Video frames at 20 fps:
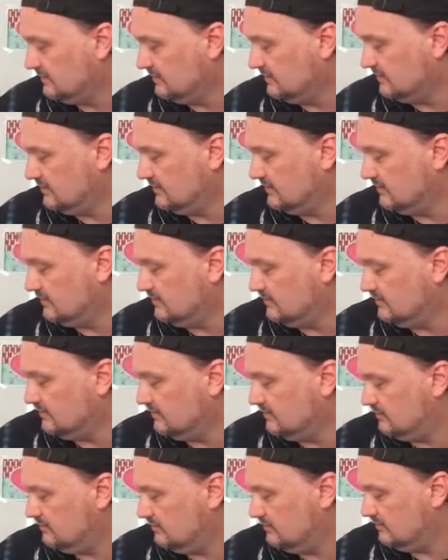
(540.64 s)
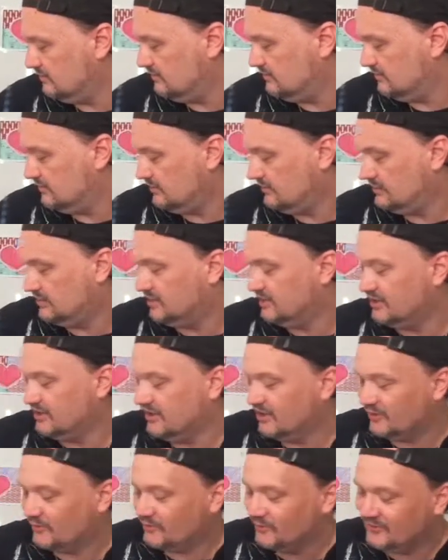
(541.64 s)
And then here's
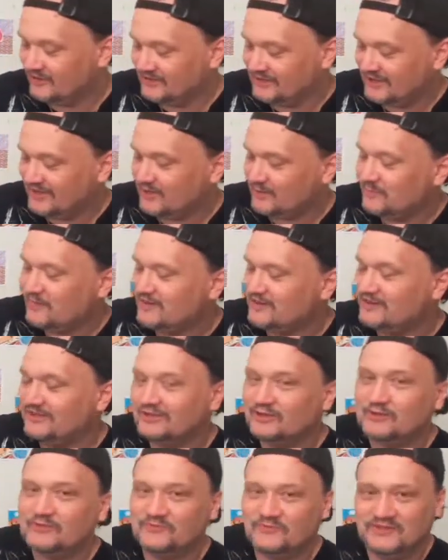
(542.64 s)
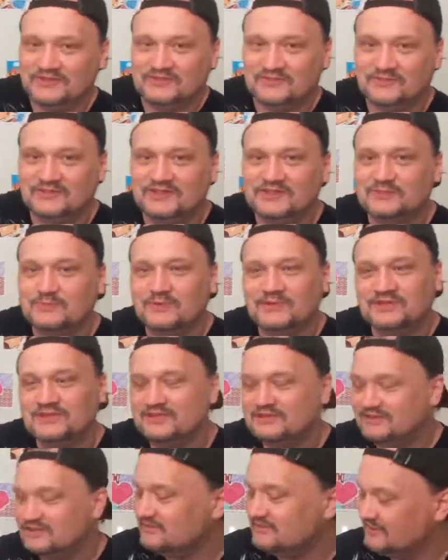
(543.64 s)
another one. Yeah, you might get a little offensive with this,
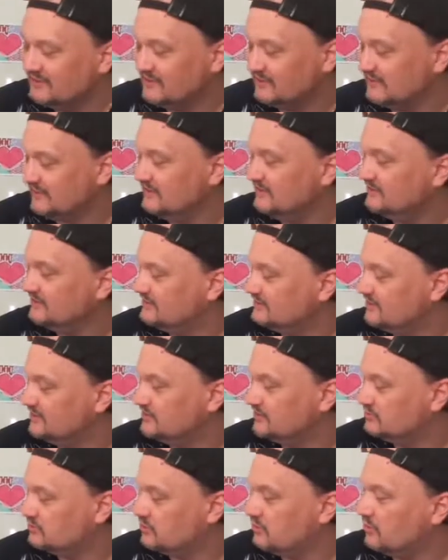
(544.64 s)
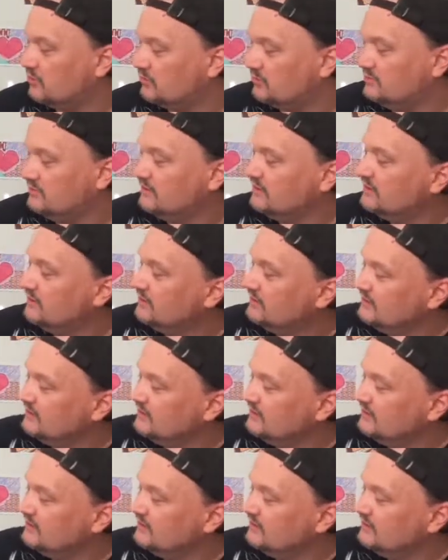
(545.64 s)
but is nothing. It's just a drawing.